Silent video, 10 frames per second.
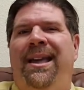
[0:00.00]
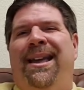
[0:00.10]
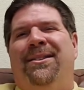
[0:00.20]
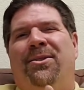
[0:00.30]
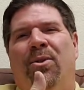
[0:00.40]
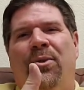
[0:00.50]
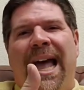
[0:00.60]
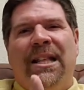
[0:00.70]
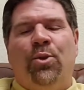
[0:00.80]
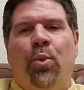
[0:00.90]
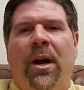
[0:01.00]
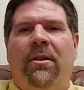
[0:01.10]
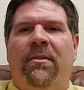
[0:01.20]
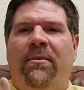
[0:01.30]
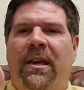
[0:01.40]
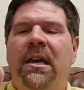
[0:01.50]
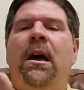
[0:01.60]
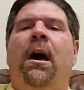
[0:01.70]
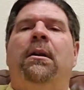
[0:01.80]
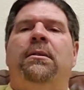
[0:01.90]
And so that's where the fee
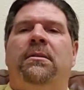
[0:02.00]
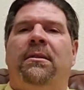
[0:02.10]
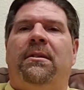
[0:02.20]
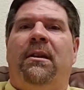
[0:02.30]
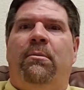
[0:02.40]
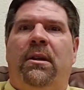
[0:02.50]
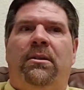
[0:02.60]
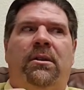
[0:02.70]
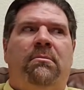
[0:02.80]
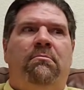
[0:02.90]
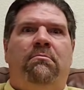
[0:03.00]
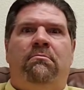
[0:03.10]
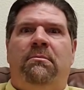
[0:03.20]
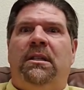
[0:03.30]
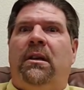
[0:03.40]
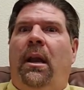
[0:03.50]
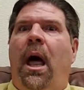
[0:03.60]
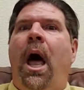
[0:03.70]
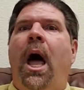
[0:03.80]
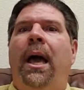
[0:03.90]
consciousness can be just
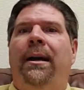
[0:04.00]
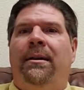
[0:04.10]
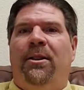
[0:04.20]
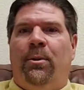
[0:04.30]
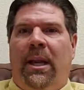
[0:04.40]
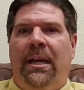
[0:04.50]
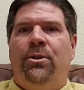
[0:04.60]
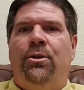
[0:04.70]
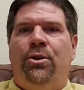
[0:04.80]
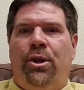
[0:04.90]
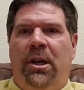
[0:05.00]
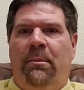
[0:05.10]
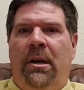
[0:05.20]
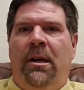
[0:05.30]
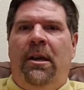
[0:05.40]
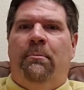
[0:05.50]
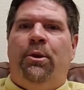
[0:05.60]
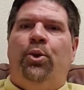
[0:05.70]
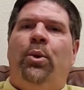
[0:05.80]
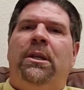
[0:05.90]
misaligned in the relationship
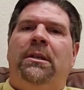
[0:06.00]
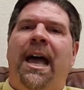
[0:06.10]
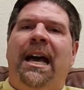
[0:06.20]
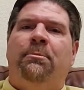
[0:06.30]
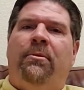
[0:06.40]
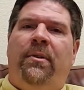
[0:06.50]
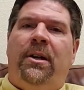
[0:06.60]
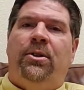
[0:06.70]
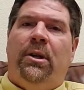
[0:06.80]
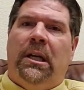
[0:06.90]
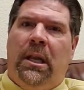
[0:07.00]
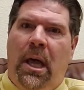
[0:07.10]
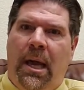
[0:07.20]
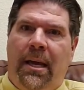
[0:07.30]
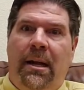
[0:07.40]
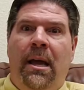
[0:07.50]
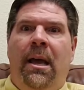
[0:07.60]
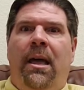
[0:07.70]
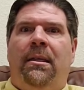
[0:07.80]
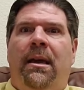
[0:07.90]
between tax professional and client
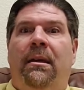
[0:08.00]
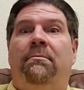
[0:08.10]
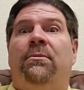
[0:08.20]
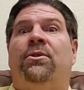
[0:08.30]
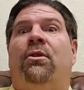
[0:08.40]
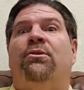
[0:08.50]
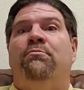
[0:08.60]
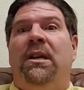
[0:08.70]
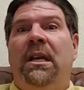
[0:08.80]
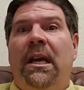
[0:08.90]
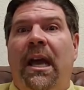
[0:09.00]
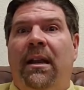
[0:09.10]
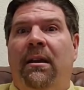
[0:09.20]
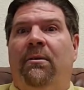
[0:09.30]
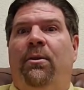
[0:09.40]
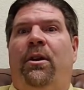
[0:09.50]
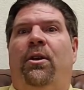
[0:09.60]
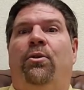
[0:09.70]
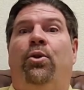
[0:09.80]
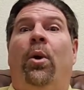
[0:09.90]
that starts mitigating,
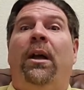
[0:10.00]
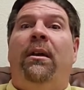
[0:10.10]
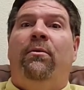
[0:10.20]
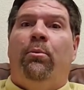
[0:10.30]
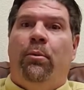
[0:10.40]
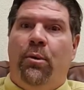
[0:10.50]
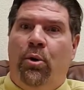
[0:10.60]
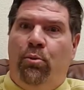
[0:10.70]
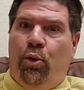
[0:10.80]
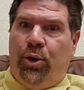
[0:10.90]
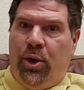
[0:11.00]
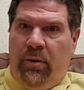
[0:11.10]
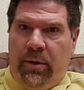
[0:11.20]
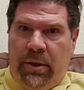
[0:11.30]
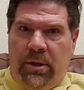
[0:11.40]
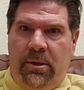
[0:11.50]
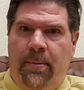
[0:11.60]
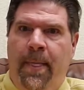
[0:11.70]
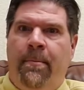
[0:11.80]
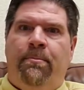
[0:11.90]
do I even promote more services
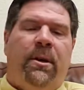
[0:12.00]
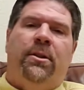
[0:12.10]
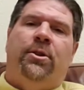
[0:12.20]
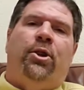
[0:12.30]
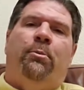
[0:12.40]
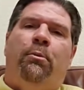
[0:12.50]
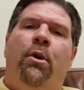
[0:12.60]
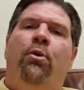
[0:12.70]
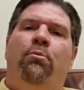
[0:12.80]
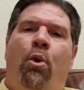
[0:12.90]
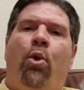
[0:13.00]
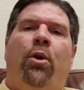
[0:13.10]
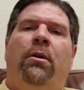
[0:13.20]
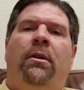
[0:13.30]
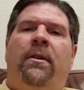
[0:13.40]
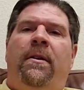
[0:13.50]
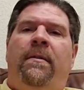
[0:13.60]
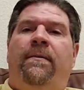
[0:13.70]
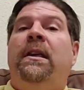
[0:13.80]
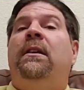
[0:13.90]
because it's going to promote more
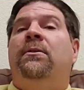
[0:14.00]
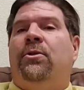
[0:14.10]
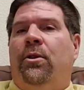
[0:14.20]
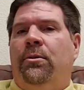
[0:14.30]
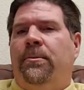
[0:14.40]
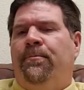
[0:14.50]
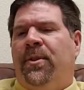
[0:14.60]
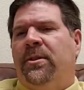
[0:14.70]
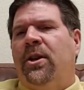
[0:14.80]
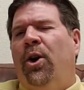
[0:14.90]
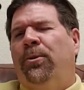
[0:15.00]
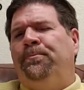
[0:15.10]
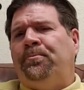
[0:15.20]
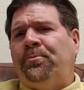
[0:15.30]
fee concerns? So